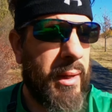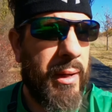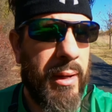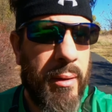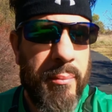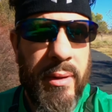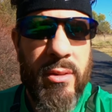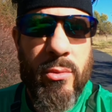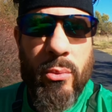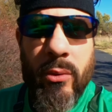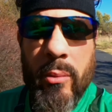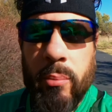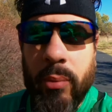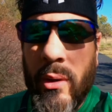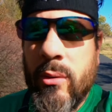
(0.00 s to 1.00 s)
It's
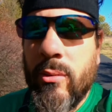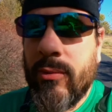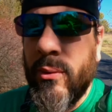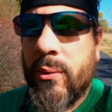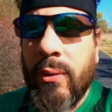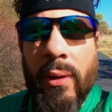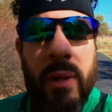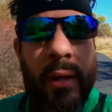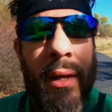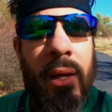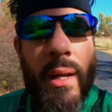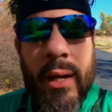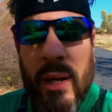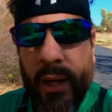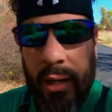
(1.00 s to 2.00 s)
real beautiful,
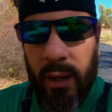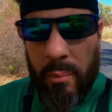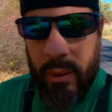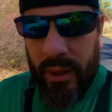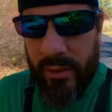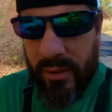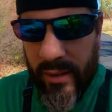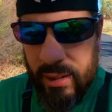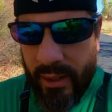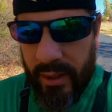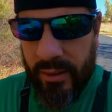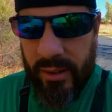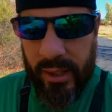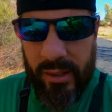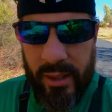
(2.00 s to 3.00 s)

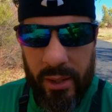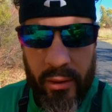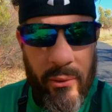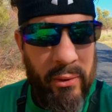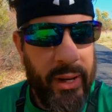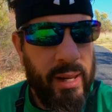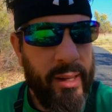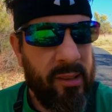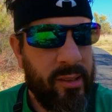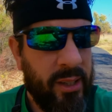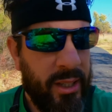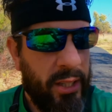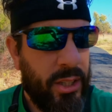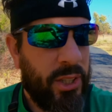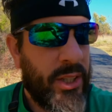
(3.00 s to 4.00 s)
about 60
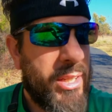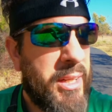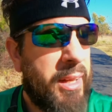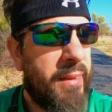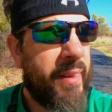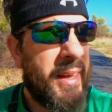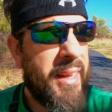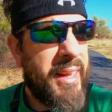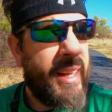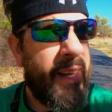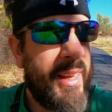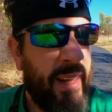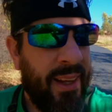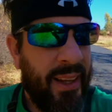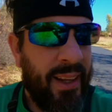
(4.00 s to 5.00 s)
degrees-ish, I think.
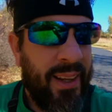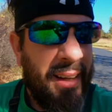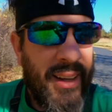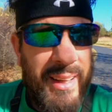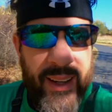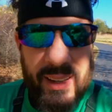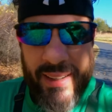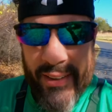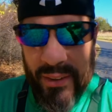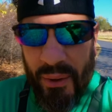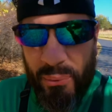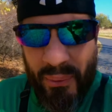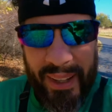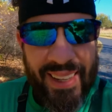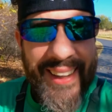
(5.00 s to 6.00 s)

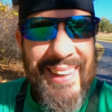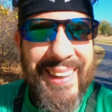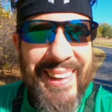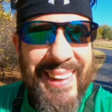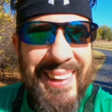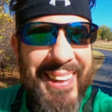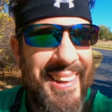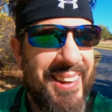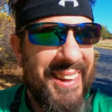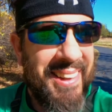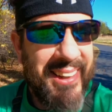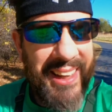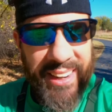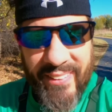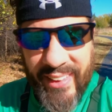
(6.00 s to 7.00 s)
No wind,
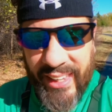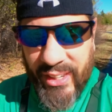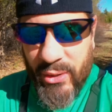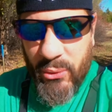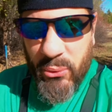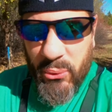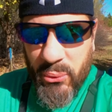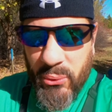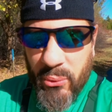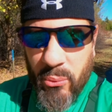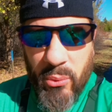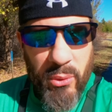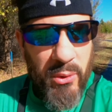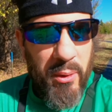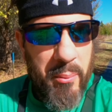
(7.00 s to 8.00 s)
kind of that cool,
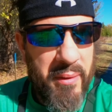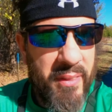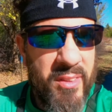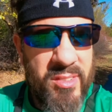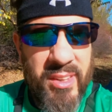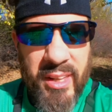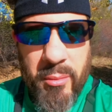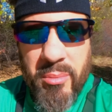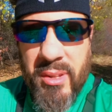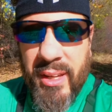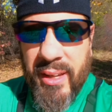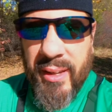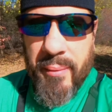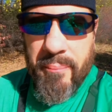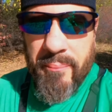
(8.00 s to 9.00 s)
warm at the same
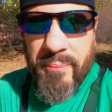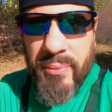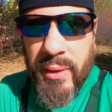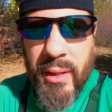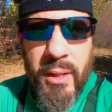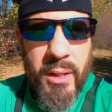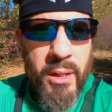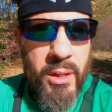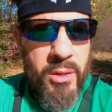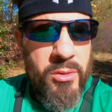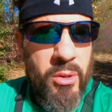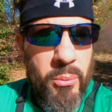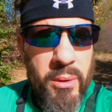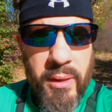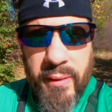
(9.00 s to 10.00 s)
time.
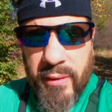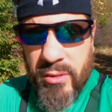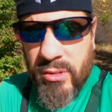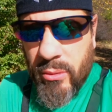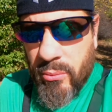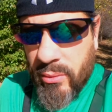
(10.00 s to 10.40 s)
So really, there's